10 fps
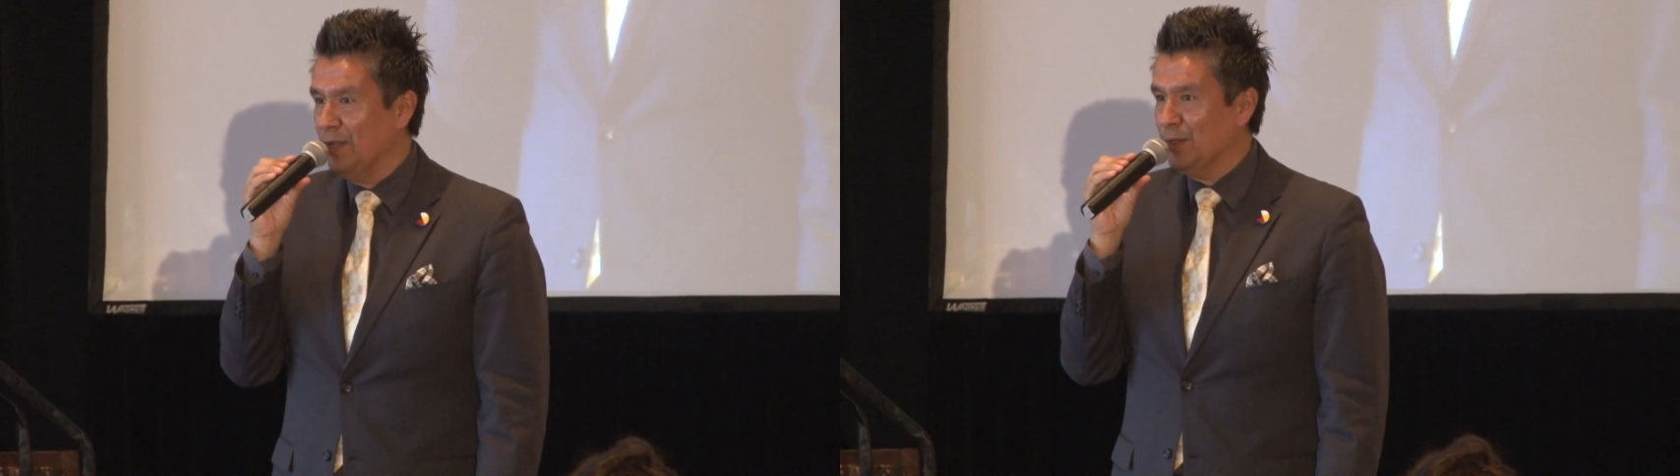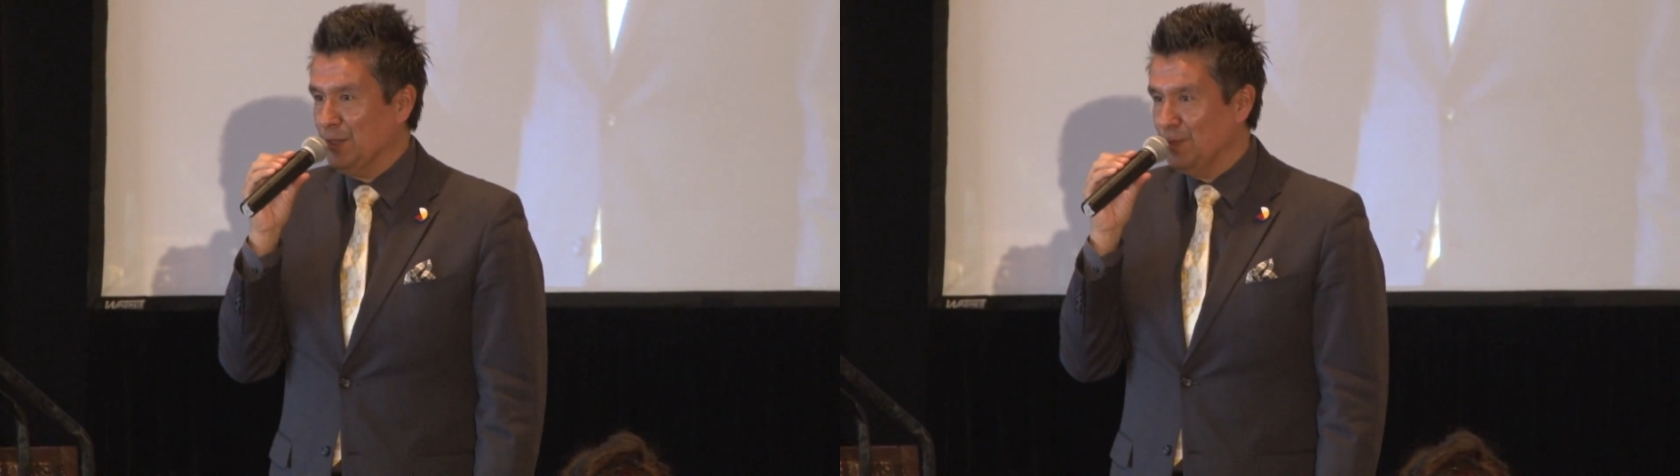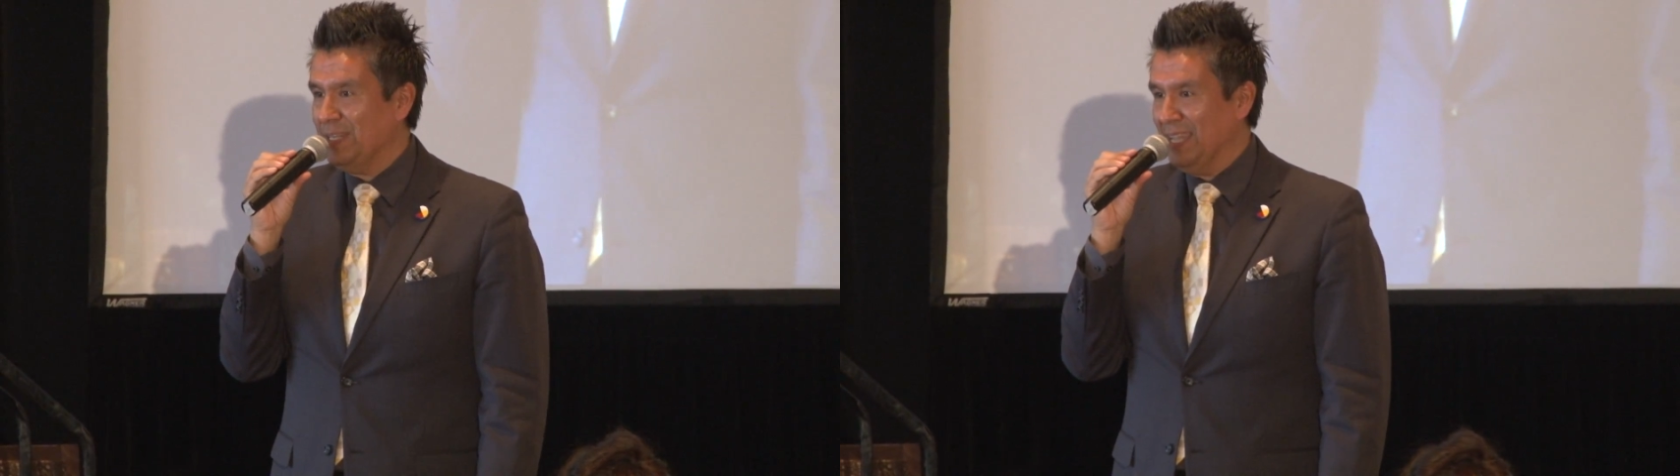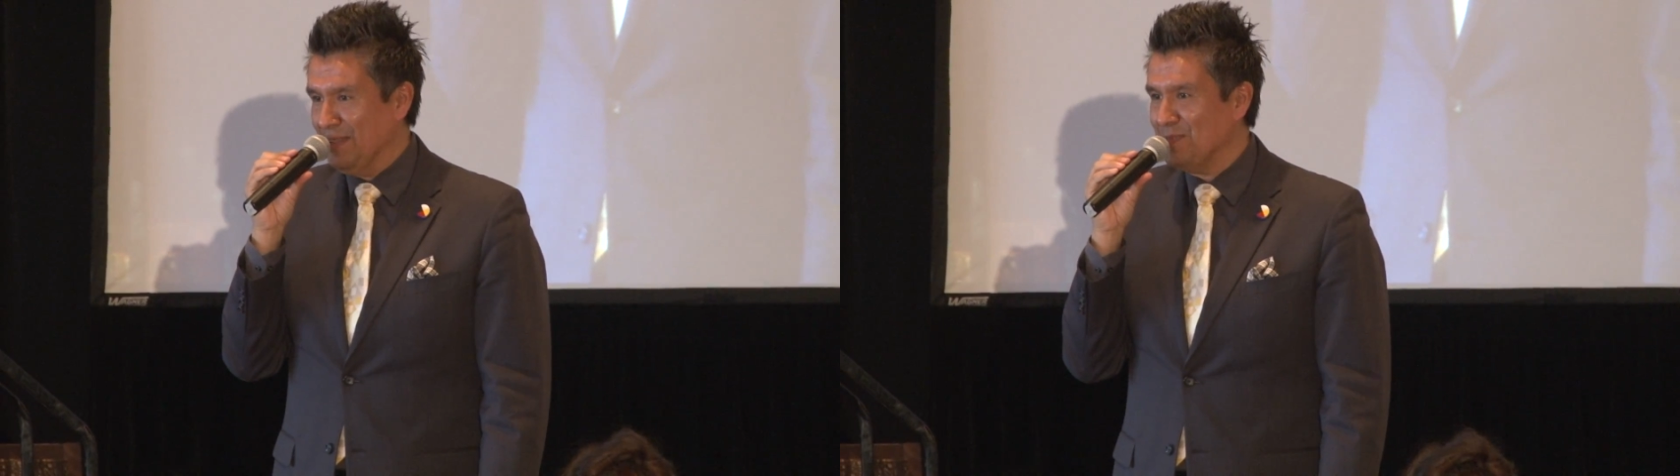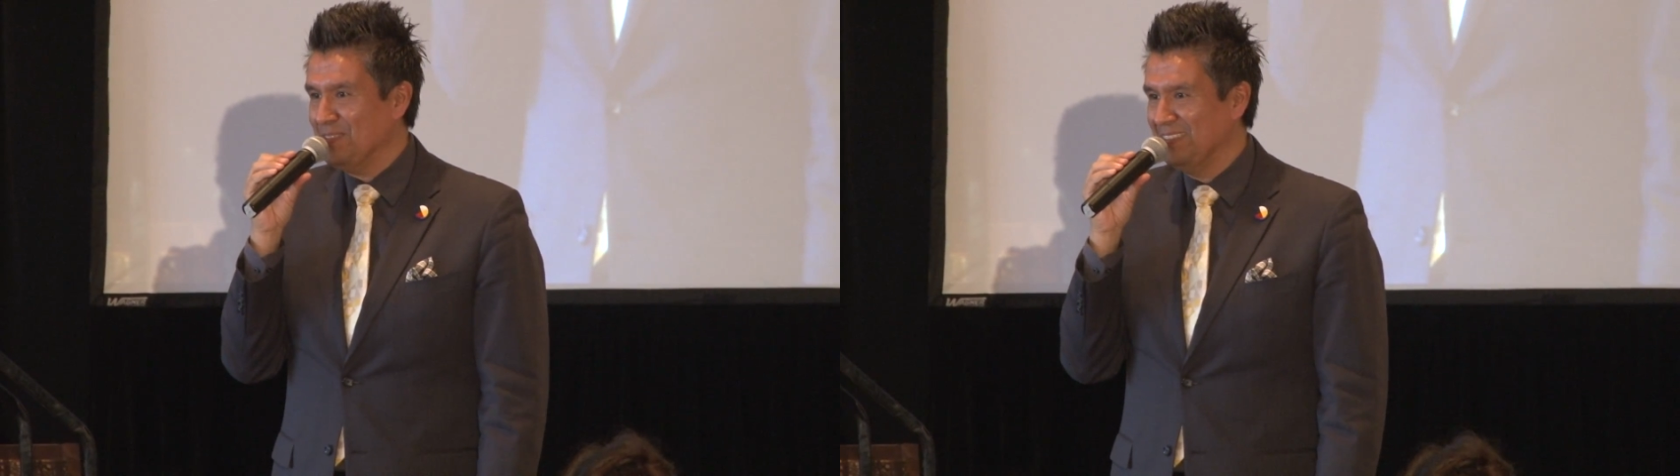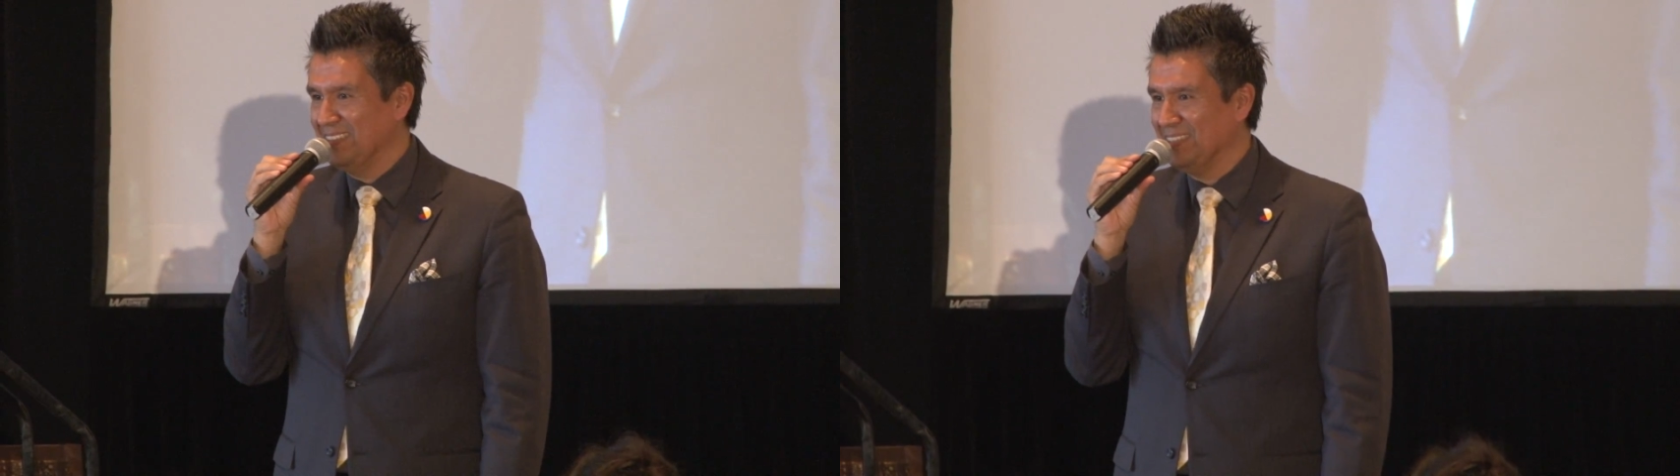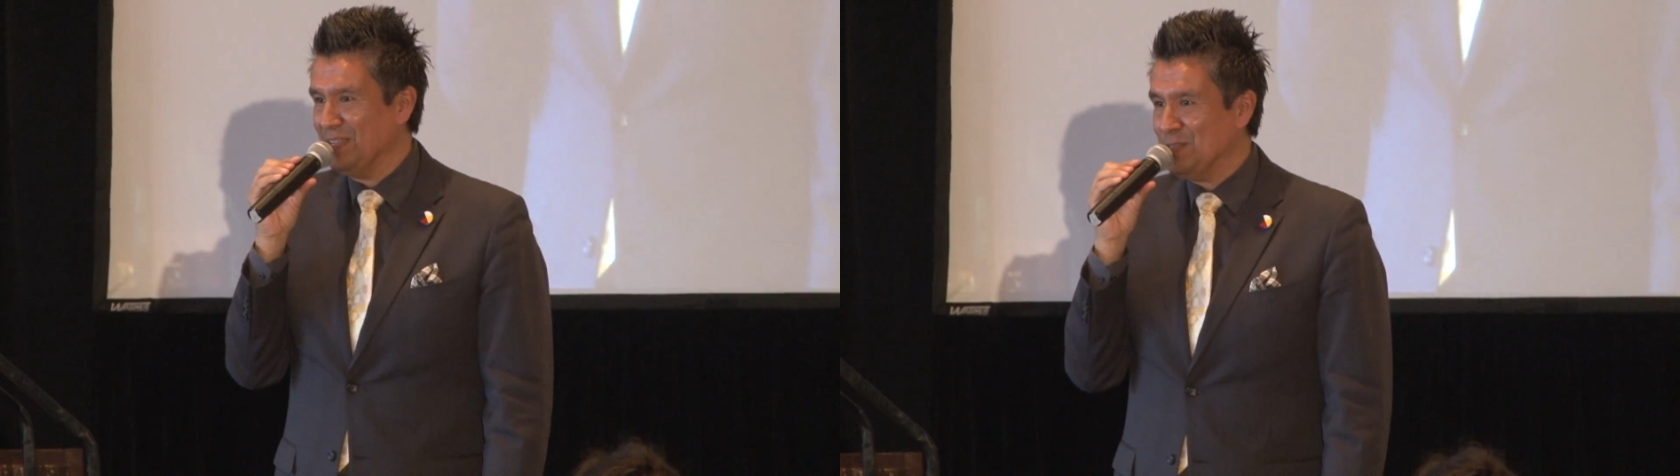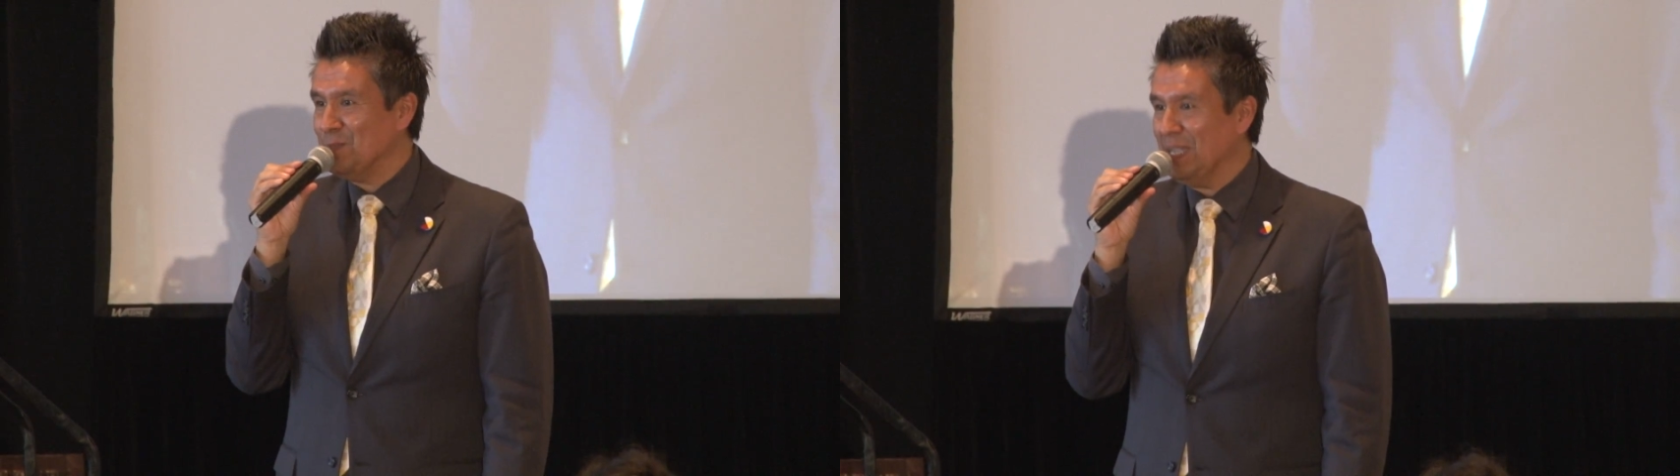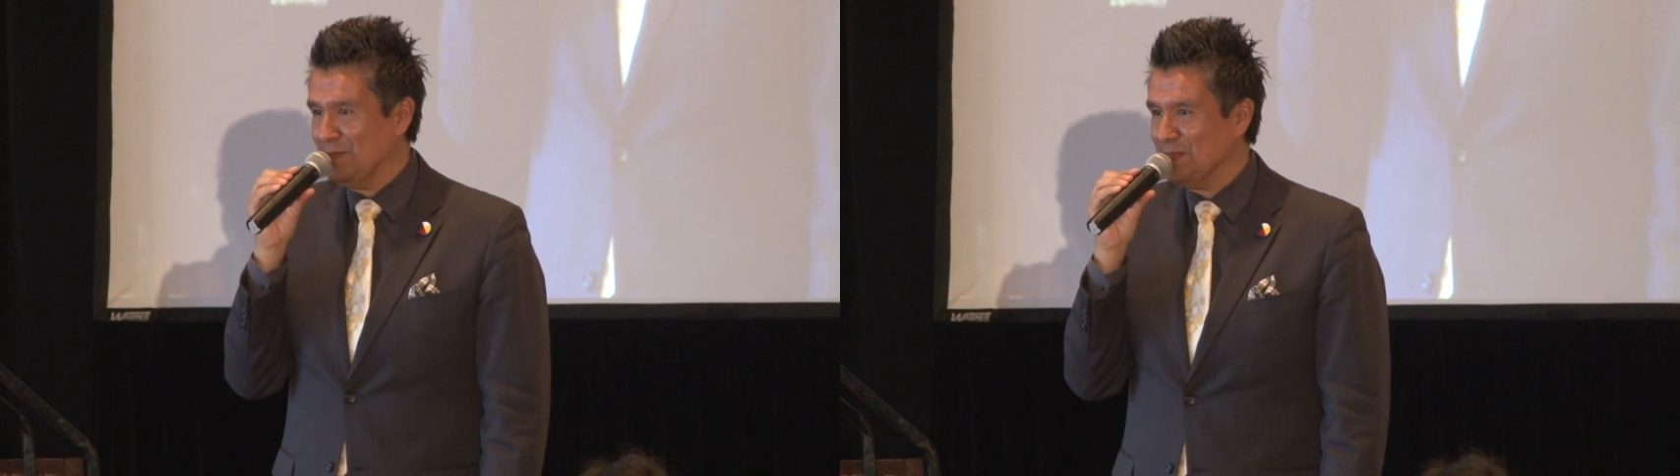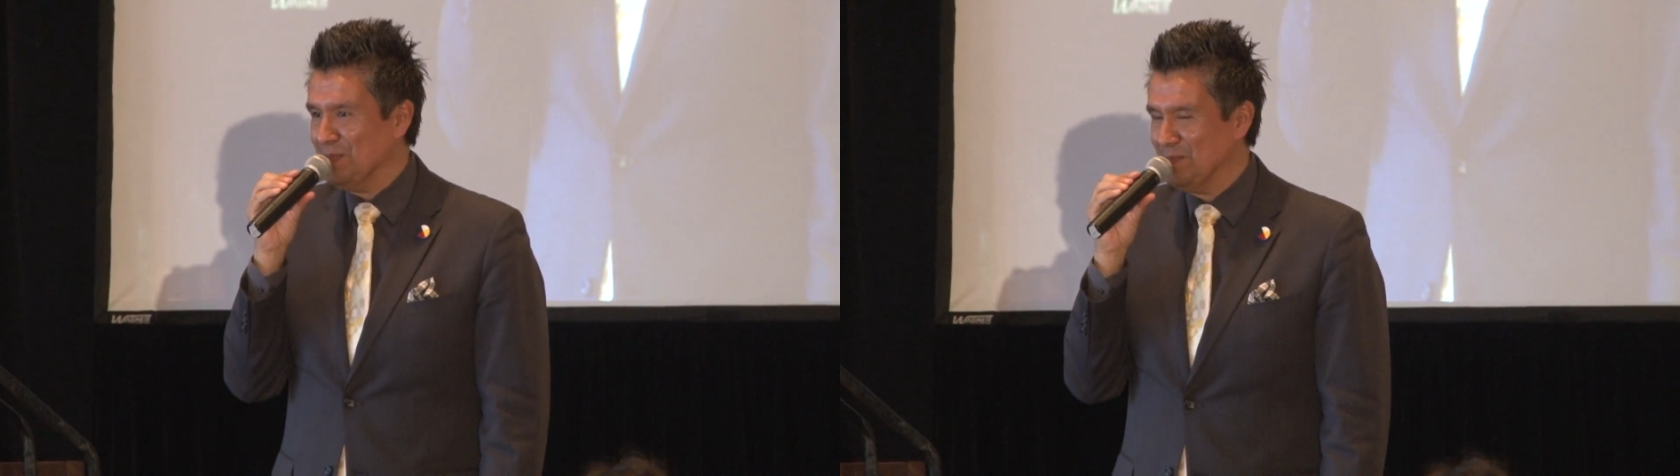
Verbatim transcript: on your behalf because you paid for them.